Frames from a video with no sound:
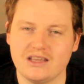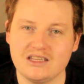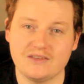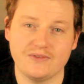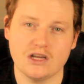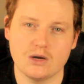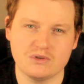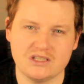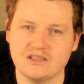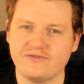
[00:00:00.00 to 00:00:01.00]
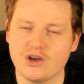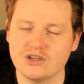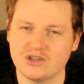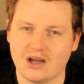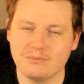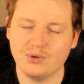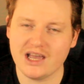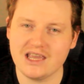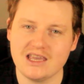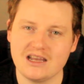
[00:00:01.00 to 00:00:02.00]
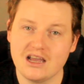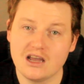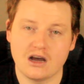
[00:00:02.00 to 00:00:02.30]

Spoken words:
And this video was his first time playing it.